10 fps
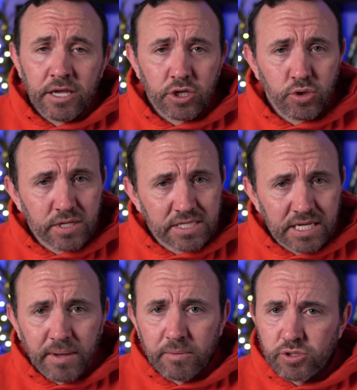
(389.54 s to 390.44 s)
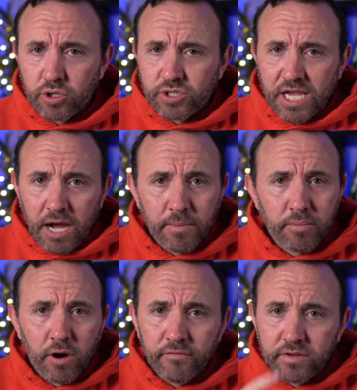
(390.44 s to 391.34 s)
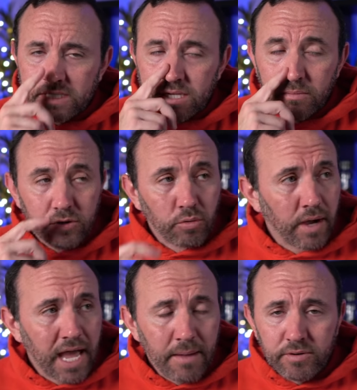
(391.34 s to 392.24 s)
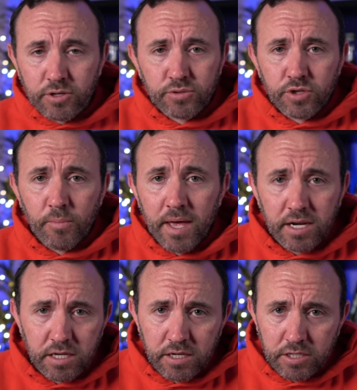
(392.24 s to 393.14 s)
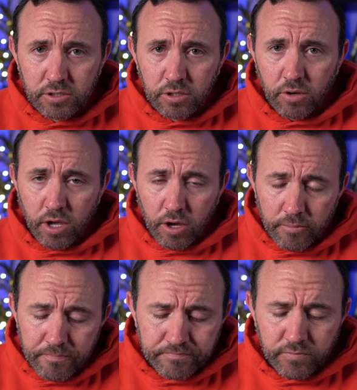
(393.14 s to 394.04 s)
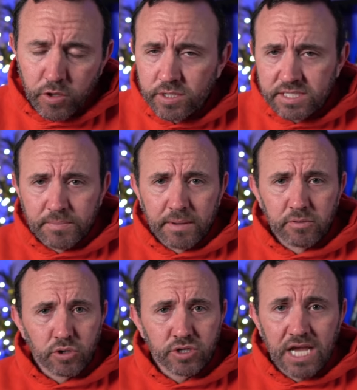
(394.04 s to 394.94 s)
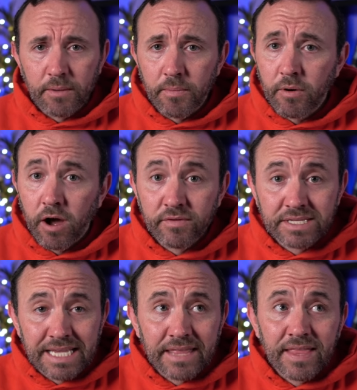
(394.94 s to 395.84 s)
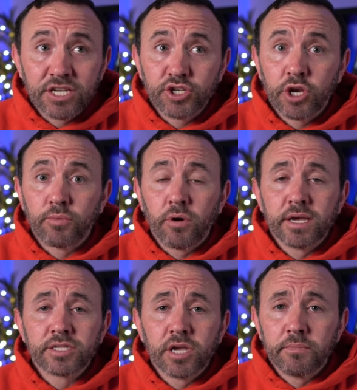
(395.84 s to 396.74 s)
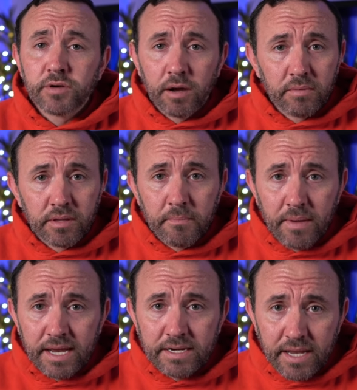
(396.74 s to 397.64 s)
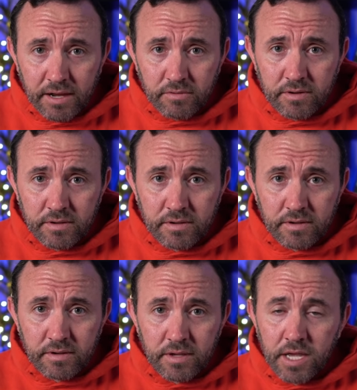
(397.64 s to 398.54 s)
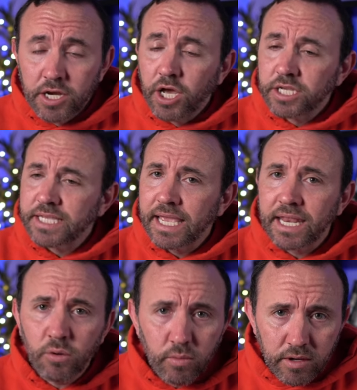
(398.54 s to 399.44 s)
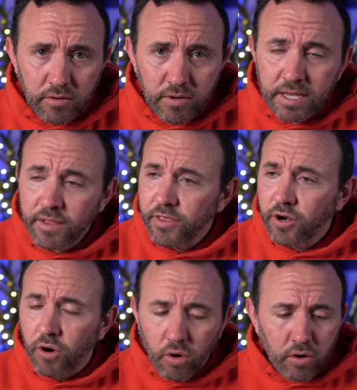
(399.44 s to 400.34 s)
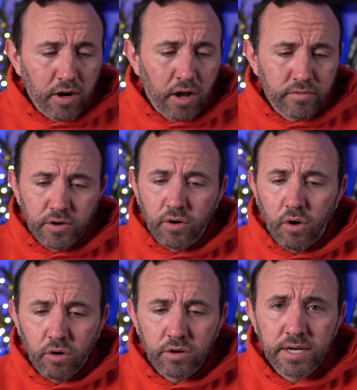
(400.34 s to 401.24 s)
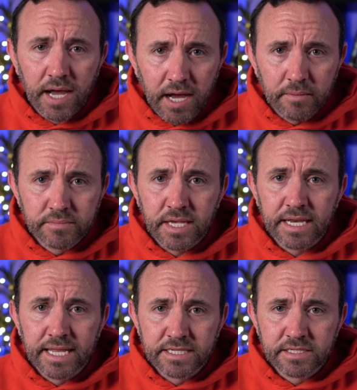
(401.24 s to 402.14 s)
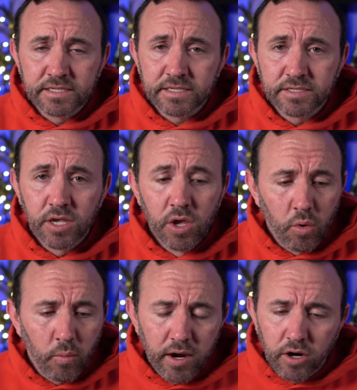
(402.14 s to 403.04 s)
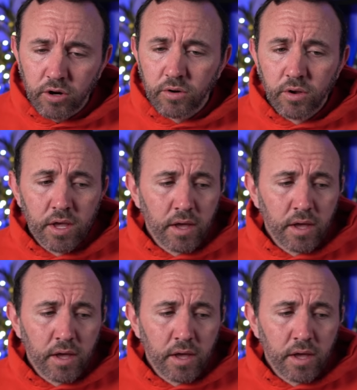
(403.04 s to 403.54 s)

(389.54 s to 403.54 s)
you can see people start scalping profits, similar to what happened to Zomedica not too long ago. You can see people start scalping profits and that share price come tumbling back down. Not saying it will. There are times and instances where